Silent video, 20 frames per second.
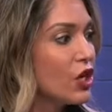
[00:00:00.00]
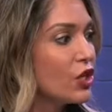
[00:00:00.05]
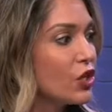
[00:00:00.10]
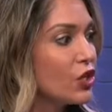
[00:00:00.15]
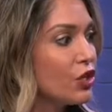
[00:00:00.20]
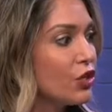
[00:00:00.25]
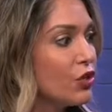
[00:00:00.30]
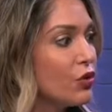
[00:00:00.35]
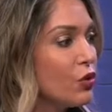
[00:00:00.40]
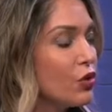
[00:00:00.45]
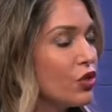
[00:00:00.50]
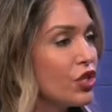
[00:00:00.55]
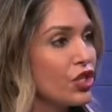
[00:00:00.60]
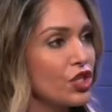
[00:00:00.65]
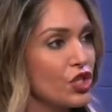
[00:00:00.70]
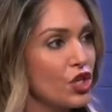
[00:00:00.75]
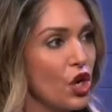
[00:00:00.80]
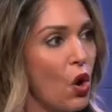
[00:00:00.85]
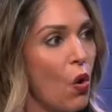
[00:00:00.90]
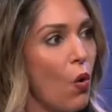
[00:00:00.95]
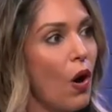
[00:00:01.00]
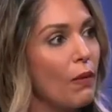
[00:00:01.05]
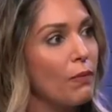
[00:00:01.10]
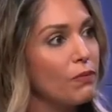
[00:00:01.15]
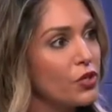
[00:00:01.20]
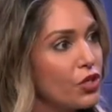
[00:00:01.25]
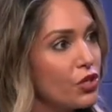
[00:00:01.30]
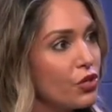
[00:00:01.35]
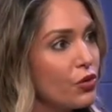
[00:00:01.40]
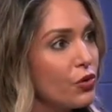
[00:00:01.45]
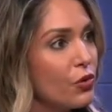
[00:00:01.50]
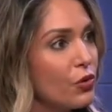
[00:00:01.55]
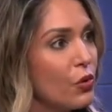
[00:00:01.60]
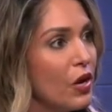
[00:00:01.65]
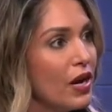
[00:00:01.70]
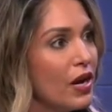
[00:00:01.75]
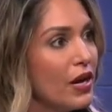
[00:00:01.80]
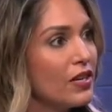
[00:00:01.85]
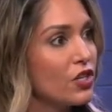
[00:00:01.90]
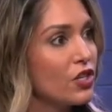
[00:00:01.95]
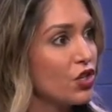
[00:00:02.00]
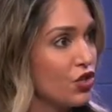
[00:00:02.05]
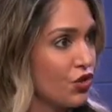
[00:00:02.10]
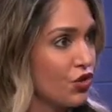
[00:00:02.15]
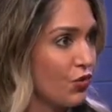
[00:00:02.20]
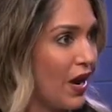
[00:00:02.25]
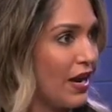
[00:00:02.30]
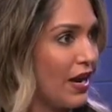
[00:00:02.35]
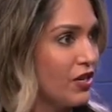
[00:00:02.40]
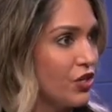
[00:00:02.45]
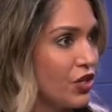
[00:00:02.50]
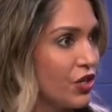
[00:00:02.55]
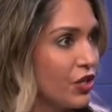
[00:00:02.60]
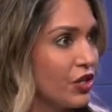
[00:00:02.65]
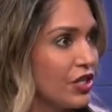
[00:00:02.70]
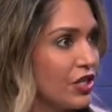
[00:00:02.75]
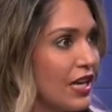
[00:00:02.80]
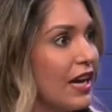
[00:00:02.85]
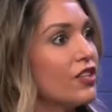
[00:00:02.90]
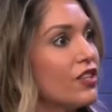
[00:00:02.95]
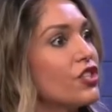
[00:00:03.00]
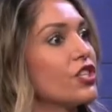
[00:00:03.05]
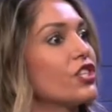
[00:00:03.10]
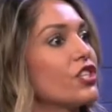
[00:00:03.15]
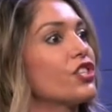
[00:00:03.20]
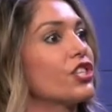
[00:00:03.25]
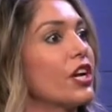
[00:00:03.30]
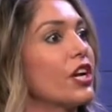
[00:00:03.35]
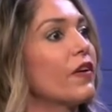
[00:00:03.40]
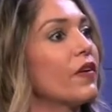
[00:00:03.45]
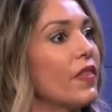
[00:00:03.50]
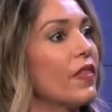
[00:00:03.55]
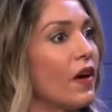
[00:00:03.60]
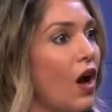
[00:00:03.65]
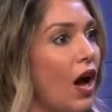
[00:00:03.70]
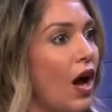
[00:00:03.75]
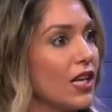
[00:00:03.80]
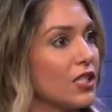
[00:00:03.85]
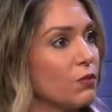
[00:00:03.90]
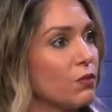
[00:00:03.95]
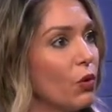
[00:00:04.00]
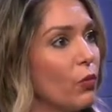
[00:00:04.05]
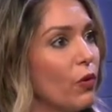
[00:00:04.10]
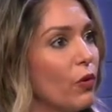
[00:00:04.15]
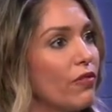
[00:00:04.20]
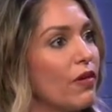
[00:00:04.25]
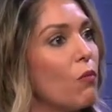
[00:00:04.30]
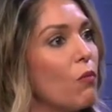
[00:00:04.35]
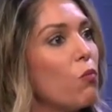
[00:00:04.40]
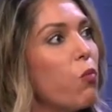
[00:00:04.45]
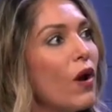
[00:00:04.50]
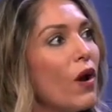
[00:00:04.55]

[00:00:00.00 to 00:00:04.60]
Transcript: to just go up to strangers and just share the gospel with them.